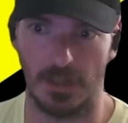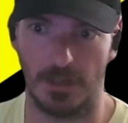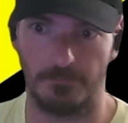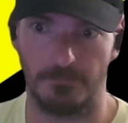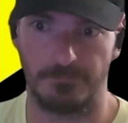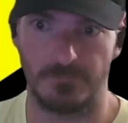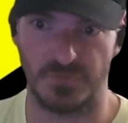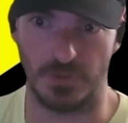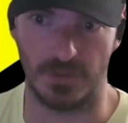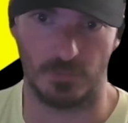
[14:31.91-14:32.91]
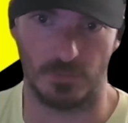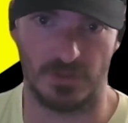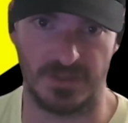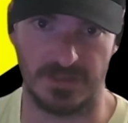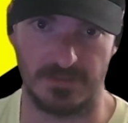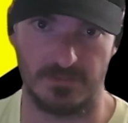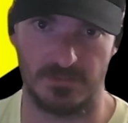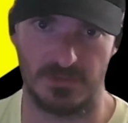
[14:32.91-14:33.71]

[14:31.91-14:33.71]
Um, so it really